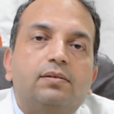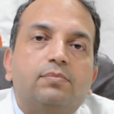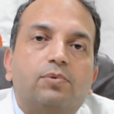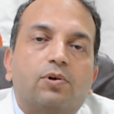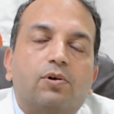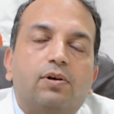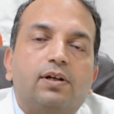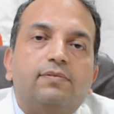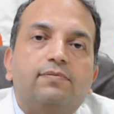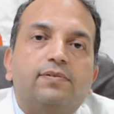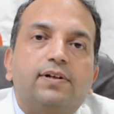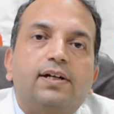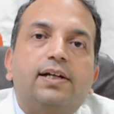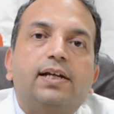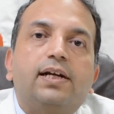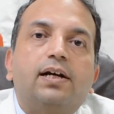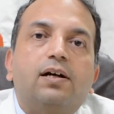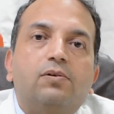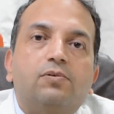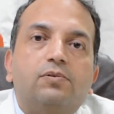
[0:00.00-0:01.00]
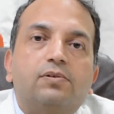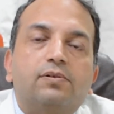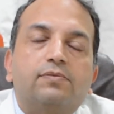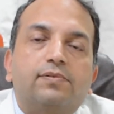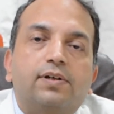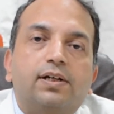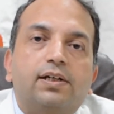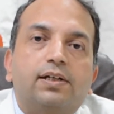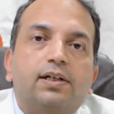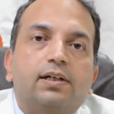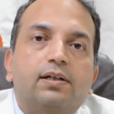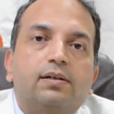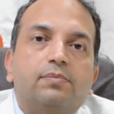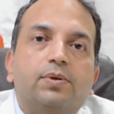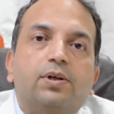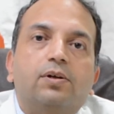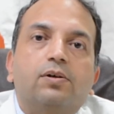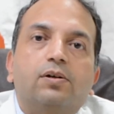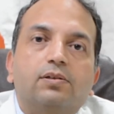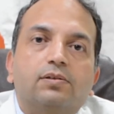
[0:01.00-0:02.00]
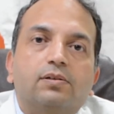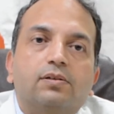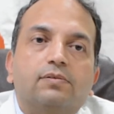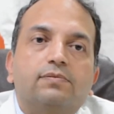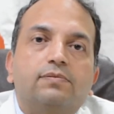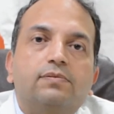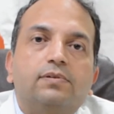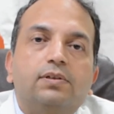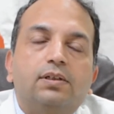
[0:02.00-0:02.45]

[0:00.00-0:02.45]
proliferating out of retina because of